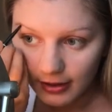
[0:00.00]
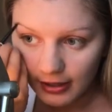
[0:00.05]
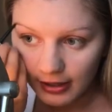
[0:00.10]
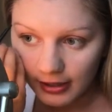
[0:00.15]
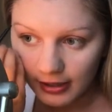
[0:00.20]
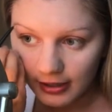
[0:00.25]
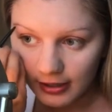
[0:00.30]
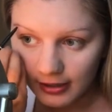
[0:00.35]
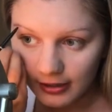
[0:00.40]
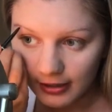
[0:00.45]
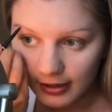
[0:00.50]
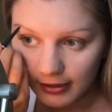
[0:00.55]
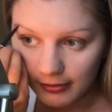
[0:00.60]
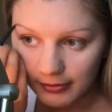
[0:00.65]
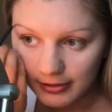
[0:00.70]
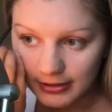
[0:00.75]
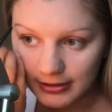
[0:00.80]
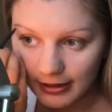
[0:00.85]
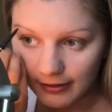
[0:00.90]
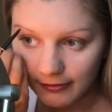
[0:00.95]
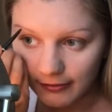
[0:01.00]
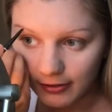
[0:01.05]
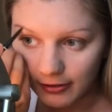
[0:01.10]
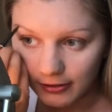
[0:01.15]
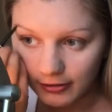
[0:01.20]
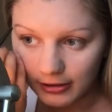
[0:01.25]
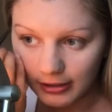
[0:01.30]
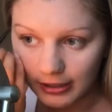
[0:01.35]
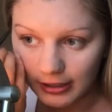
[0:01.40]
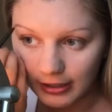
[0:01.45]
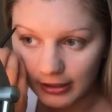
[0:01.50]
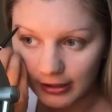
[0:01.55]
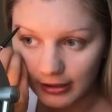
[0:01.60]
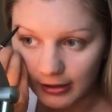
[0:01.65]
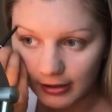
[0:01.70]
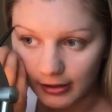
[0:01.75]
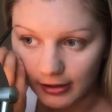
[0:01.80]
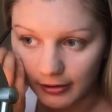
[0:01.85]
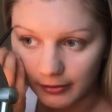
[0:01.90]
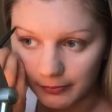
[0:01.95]
And I would definitely,
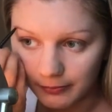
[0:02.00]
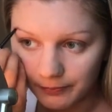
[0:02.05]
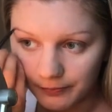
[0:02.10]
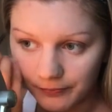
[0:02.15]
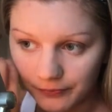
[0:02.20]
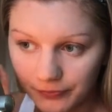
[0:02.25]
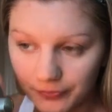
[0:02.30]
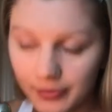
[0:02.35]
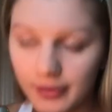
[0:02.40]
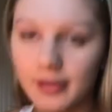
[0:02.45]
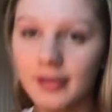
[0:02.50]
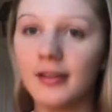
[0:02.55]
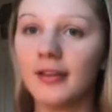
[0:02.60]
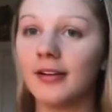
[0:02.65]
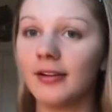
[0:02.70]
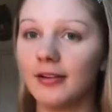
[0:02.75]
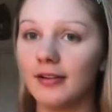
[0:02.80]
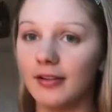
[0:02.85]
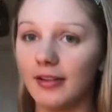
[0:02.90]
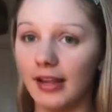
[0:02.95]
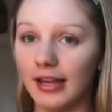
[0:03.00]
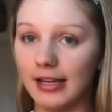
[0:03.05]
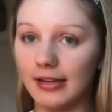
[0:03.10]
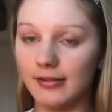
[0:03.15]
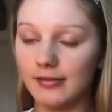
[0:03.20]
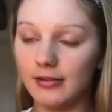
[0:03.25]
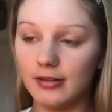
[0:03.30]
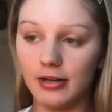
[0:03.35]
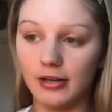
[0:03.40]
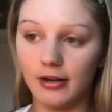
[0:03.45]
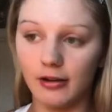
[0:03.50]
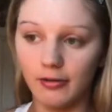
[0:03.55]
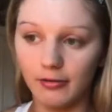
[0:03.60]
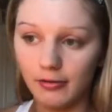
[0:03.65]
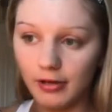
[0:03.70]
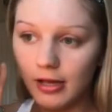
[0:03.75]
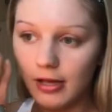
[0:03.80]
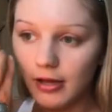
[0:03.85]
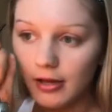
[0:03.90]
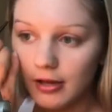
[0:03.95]
like, you
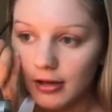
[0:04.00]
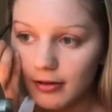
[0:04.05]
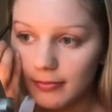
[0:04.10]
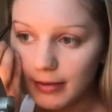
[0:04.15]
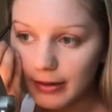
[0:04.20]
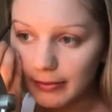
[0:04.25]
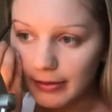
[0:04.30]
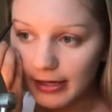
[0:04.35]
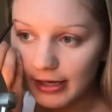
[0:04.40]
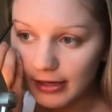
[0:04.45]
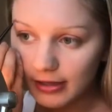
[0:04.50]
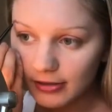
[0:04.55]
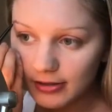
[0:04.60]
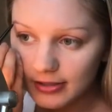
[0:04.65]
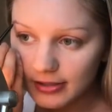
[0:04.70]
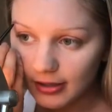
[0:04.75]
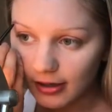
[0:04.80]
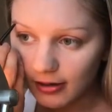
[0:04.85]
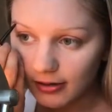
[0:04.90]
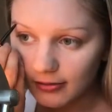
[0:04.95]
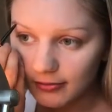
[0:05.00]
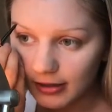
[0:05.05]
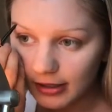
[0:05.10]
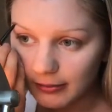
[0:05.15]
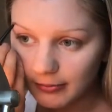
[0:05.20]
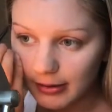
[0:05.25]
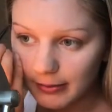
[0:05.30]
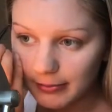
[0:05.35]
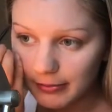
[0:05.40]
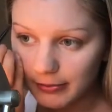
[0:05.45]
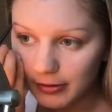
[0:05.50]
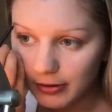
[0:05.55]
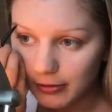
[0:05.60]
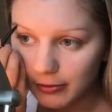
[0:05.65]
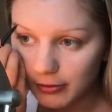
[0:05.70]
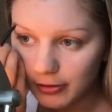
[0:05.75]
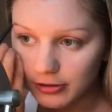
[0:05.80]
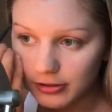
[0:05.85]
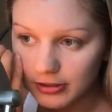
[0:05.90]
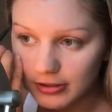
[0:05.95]
know, maybe get yourself, like maybe
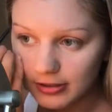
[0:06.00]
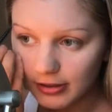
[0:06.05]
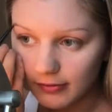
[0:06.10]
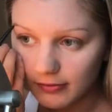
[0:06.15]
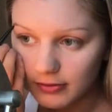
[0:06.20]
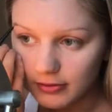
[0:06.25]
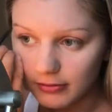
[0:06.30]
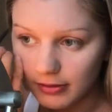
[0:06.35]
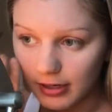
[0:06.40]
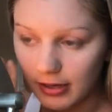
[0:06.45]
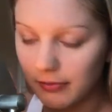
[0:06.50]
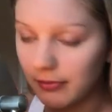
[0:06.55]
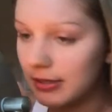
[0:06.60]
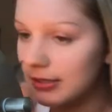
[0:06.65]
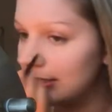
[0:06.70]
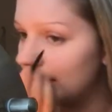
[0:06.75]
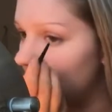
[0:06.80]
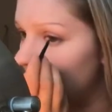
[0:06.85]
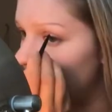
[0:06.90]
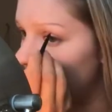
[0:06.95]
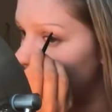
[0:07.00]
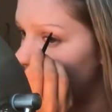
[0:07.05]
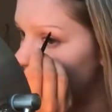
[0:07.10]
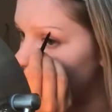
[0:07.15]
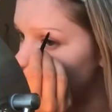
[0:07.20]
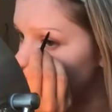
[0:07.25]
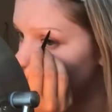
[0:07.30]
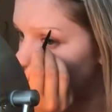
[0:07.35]
record yourself doing it one day.